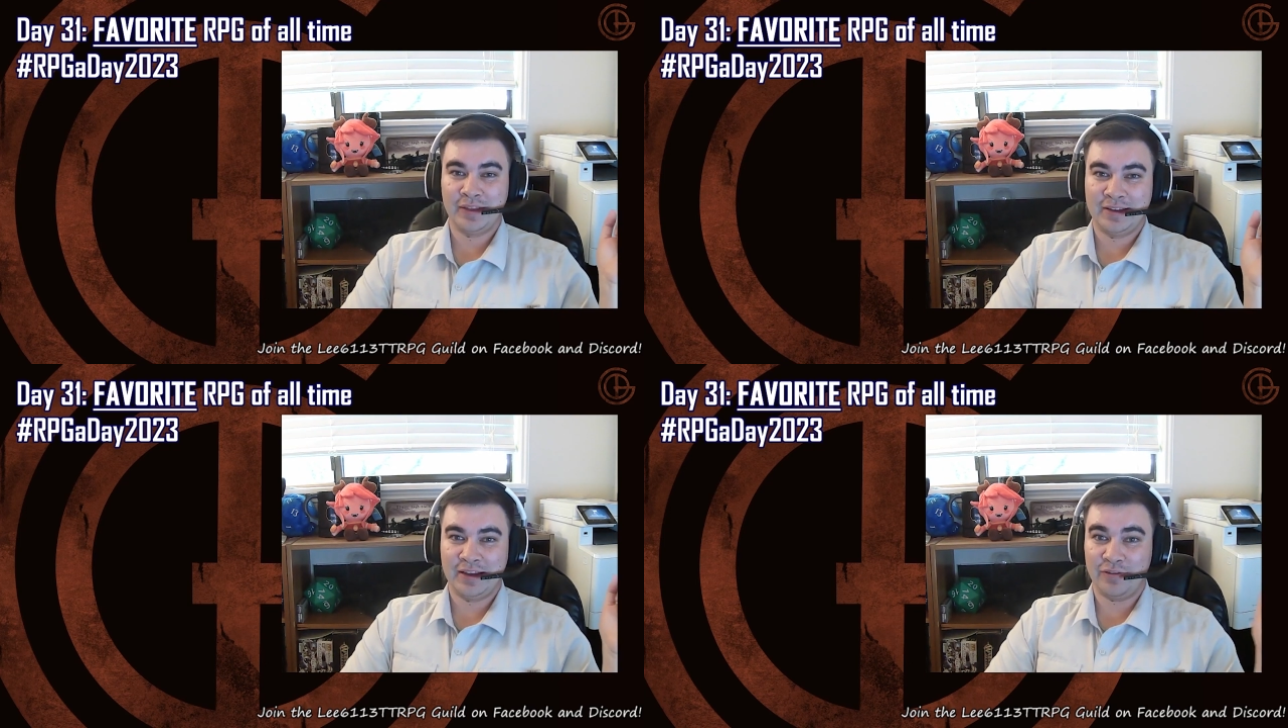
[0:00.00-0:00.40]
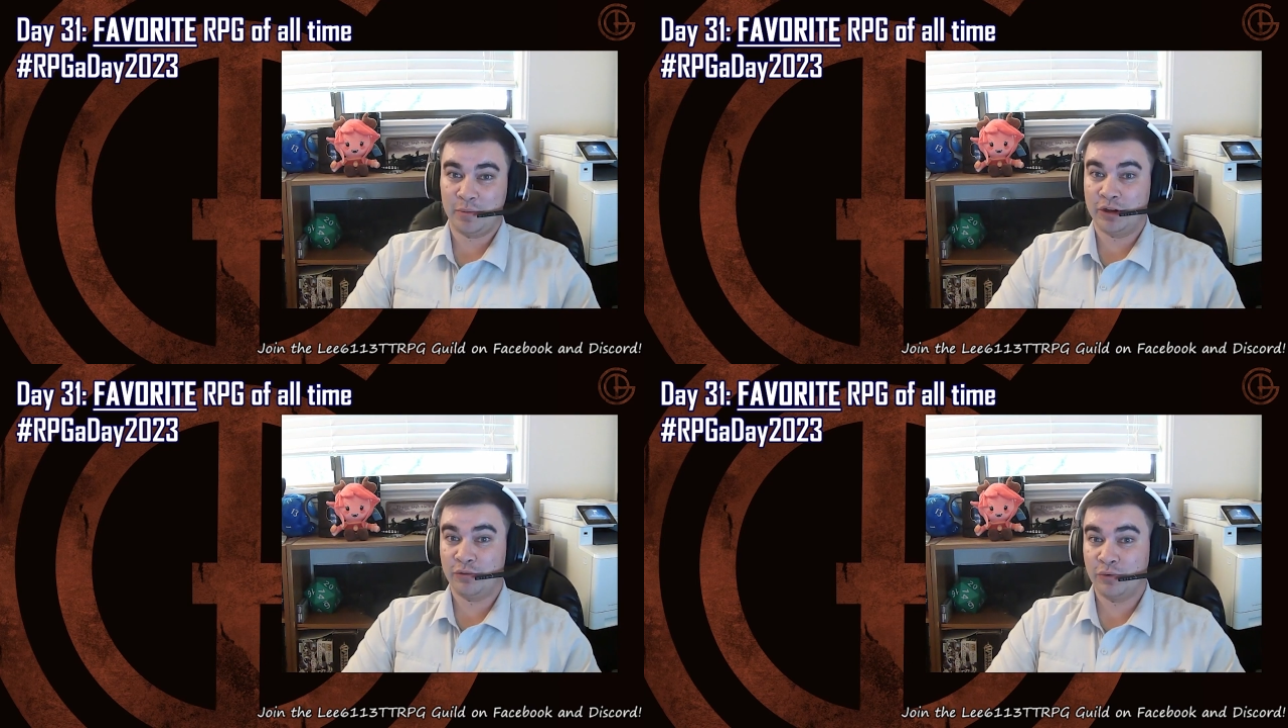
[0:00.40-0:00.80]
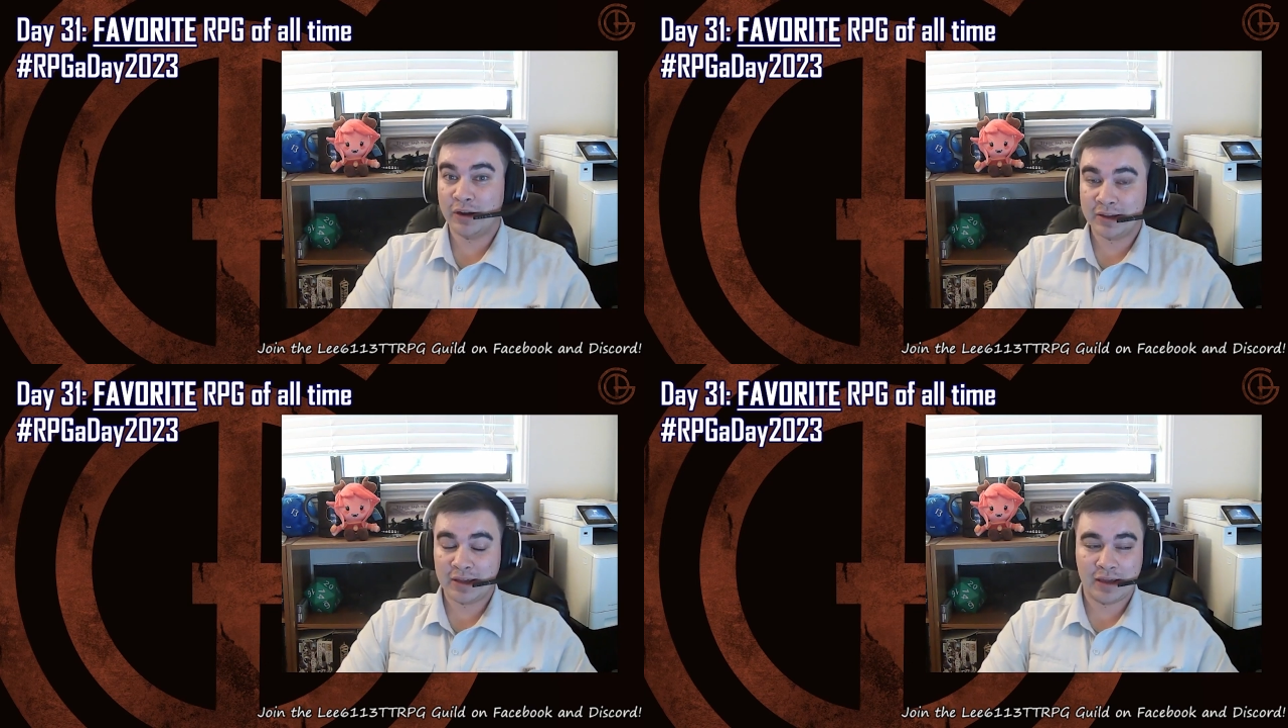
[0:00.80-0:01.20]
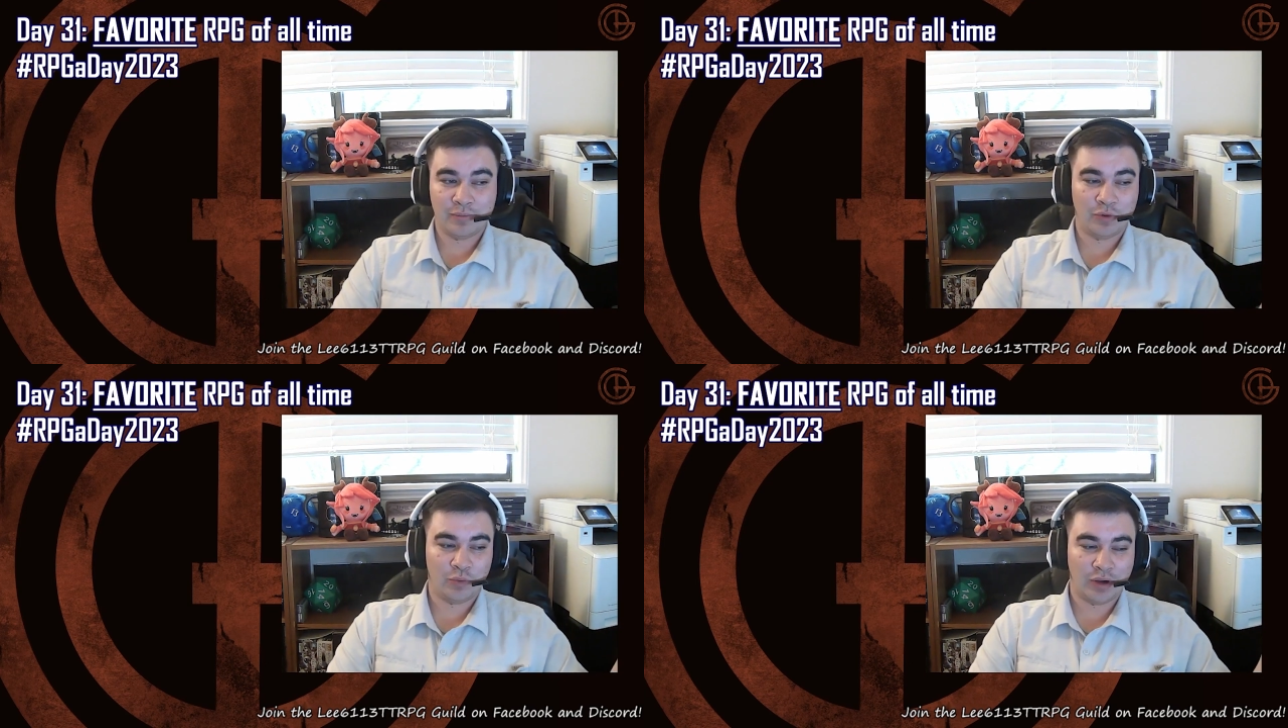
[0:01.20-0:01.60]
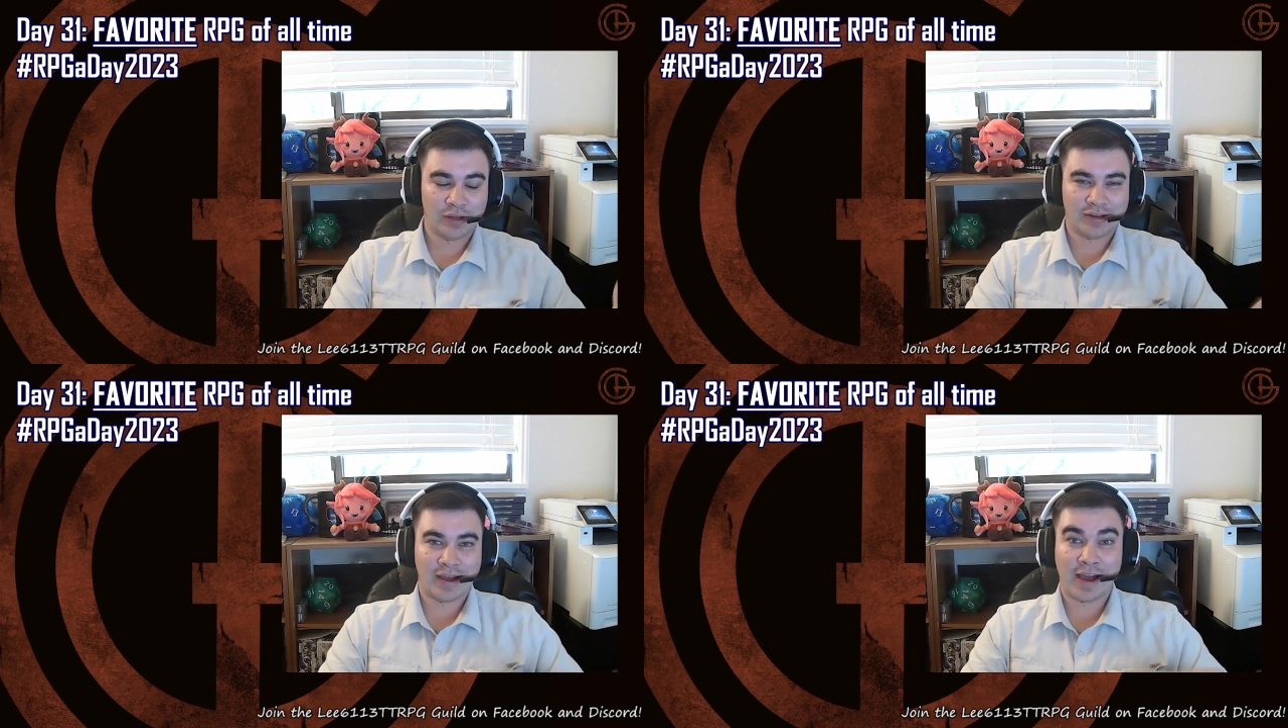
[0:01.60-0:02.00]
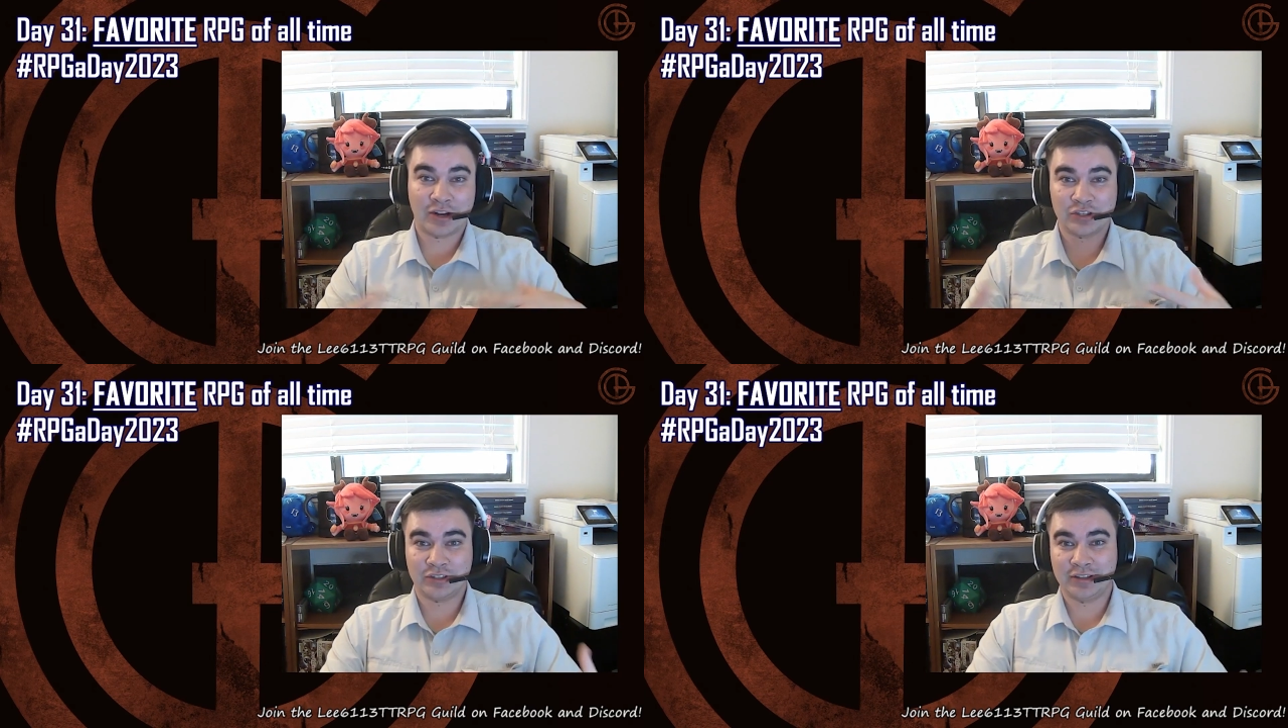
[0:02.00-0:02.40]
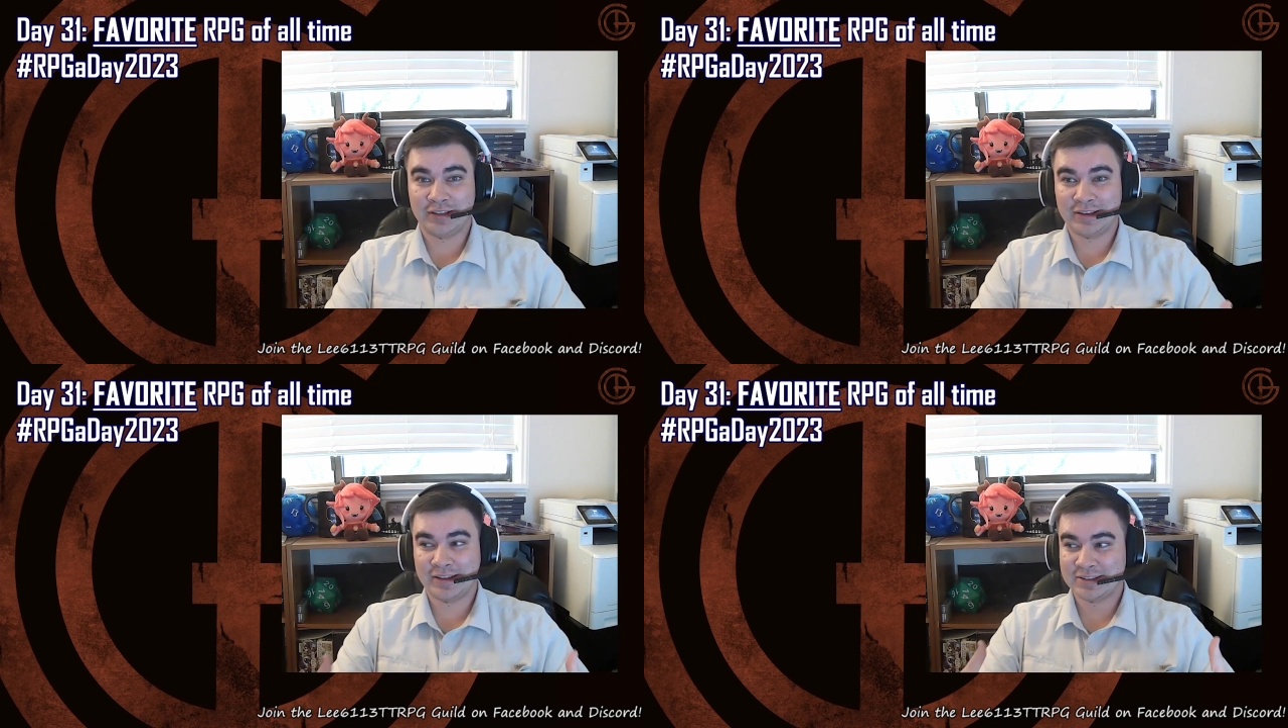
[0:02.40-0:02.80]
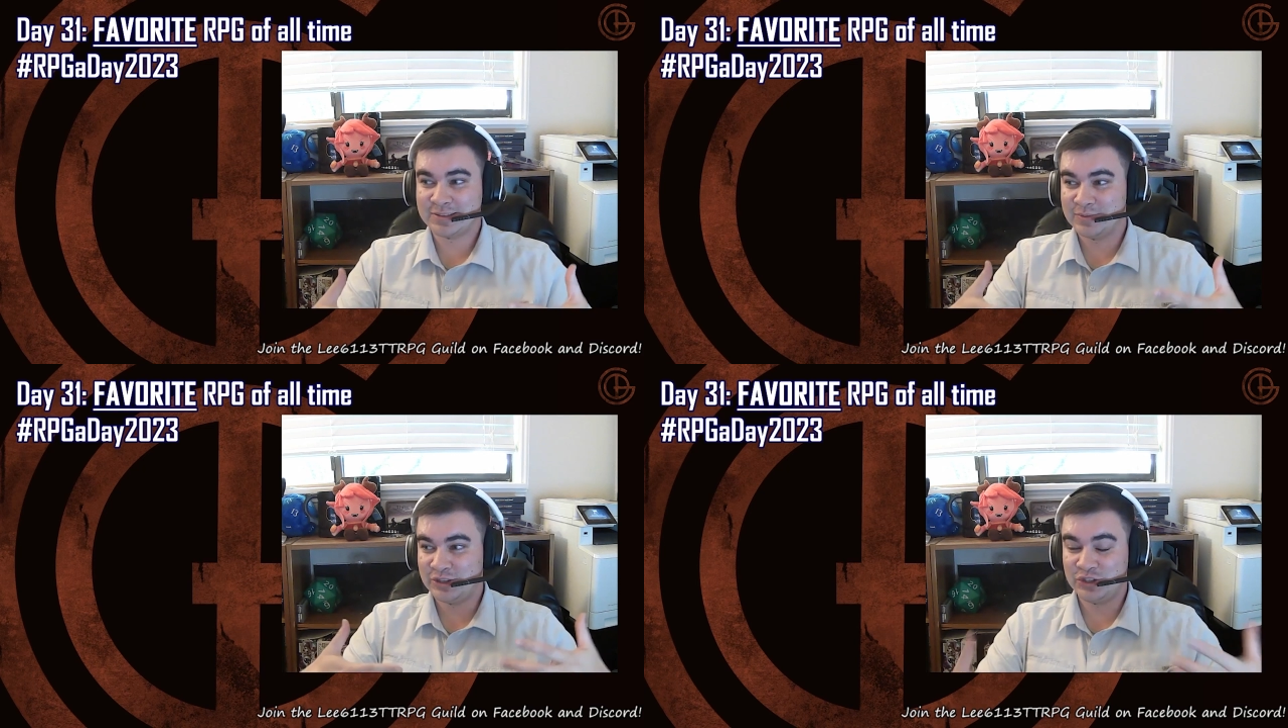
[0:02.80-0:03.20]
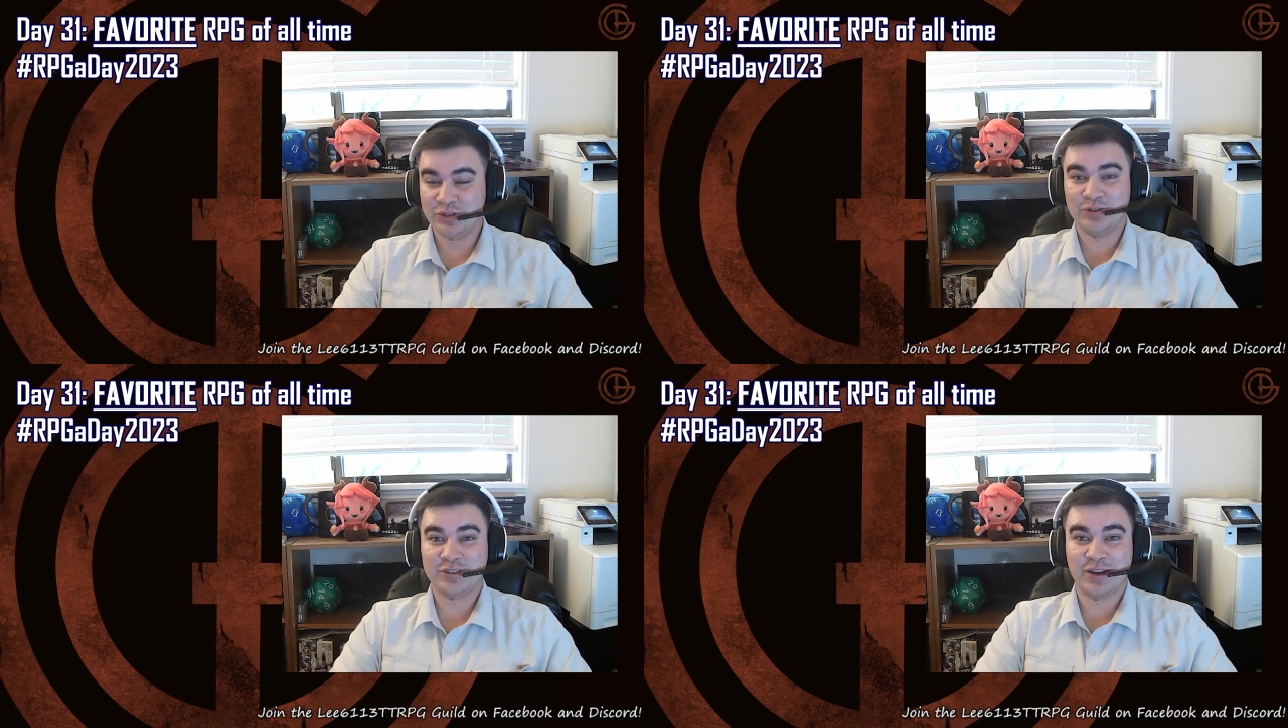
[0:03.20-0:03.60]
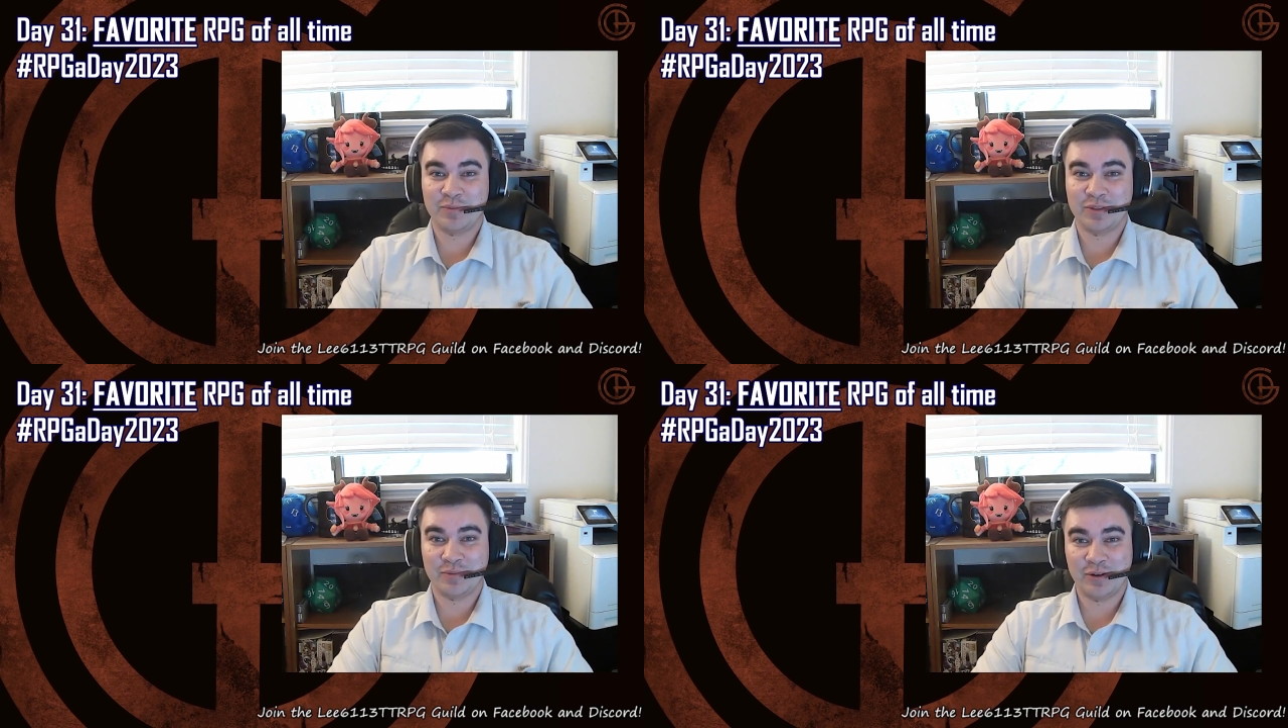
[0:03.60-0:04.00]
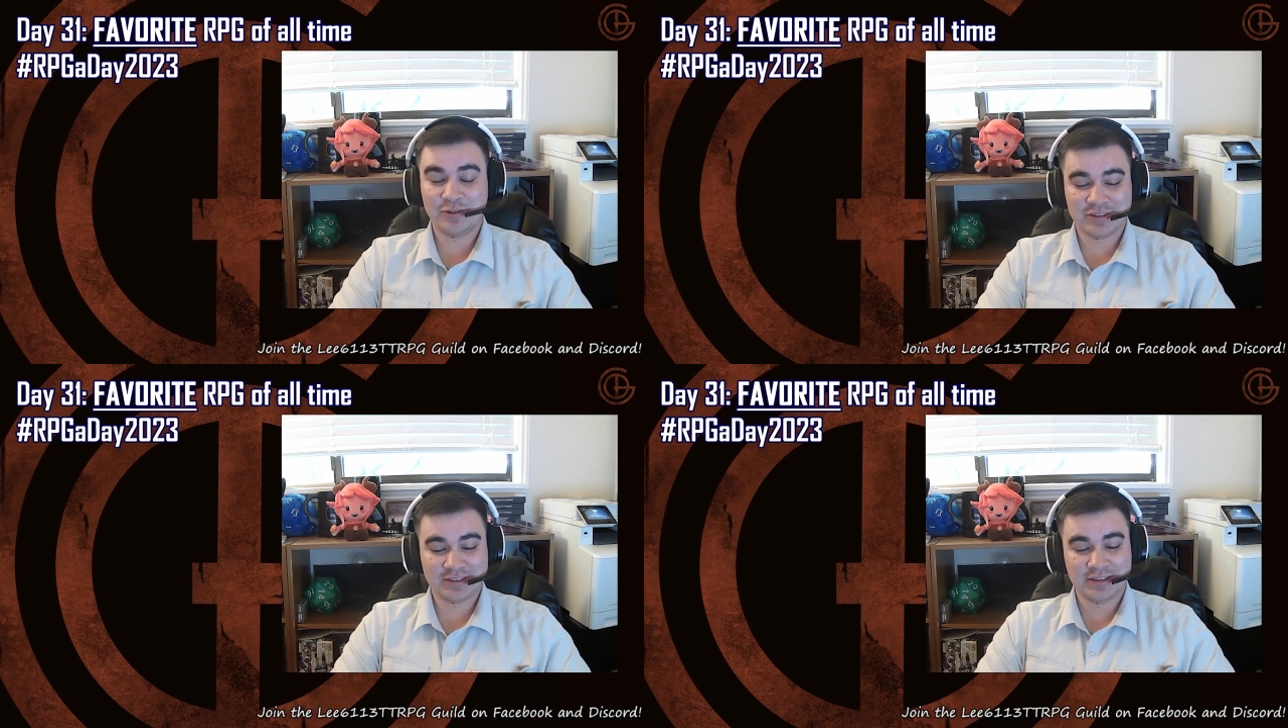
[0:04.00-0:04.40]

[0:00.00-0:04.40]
if I'm gonna run a game, what actually like gets me juiced up the most,